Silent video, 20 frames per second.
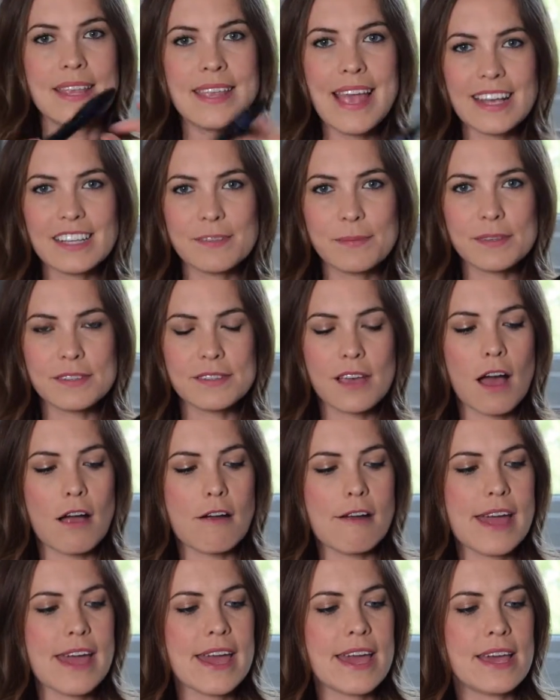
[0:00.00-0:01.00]
Next
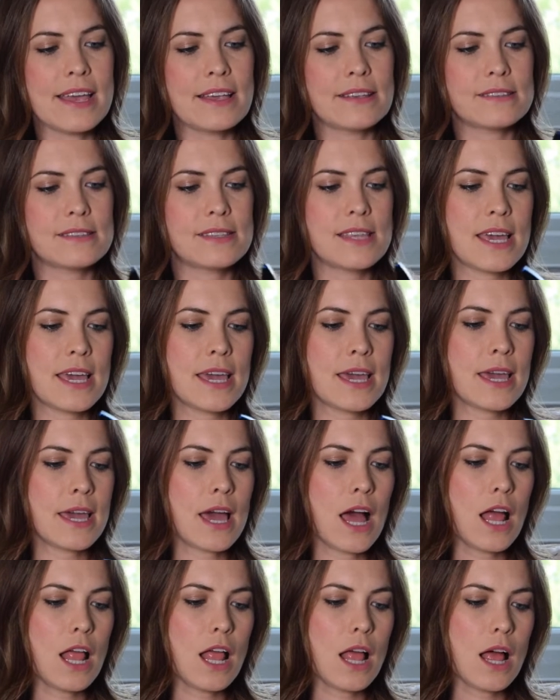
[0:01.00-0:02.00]
mascara is
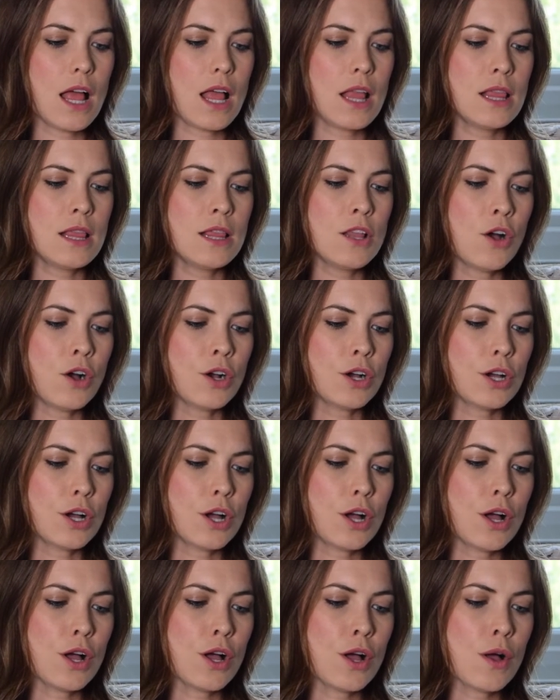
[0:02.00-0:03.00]
the
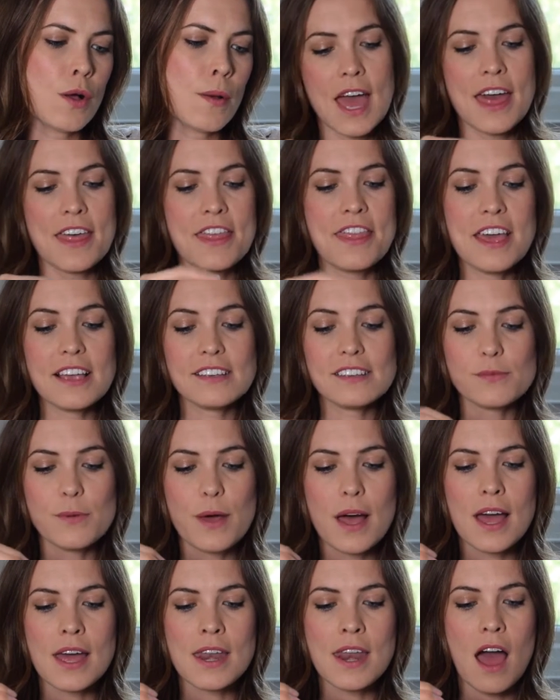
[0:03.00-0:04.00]
Lancome. This
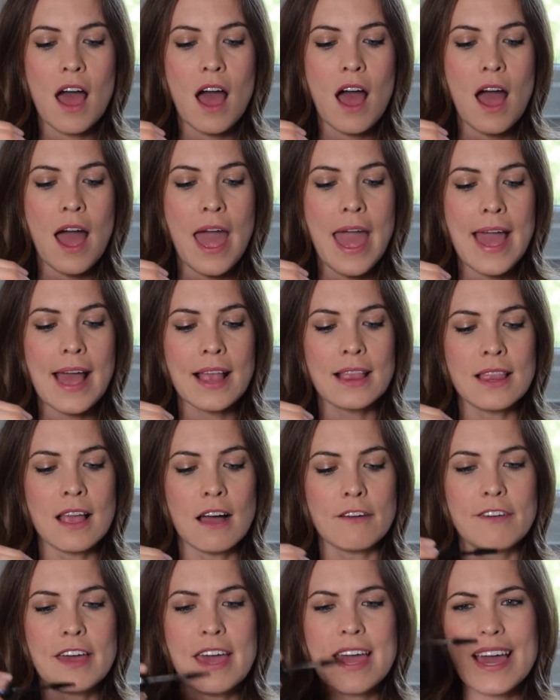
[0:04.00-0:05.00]
one I
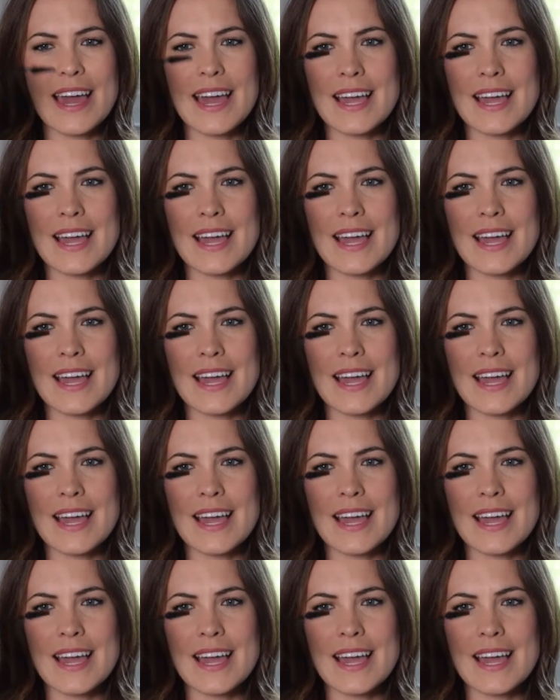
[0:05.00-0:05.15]
love.